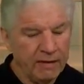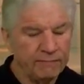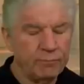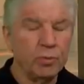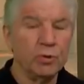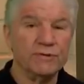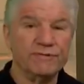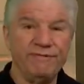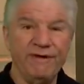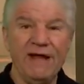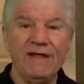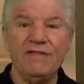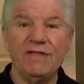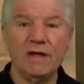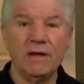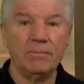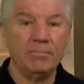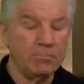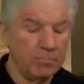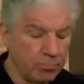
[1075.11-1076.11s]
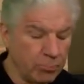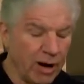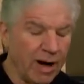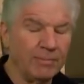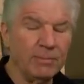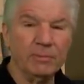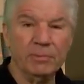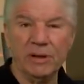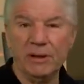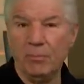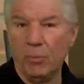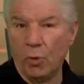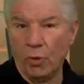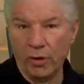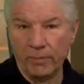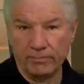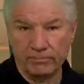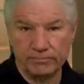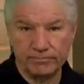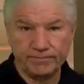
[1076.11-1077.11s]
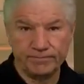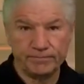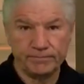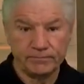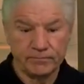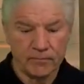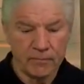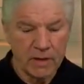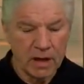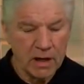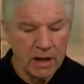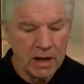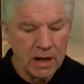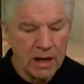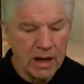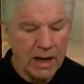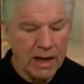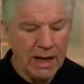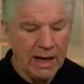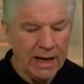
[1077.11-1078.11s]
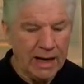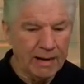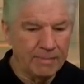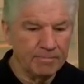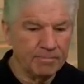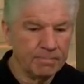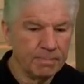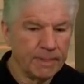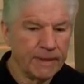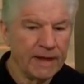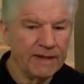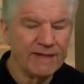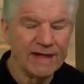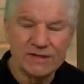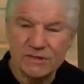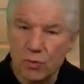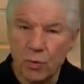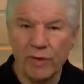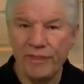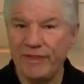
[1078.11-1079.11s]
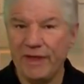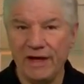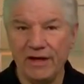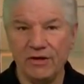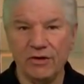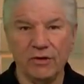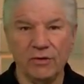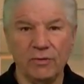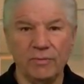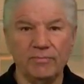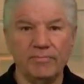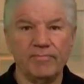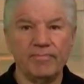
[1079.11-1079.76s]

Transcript: Put faith in them, probably more. Um, that's what they do.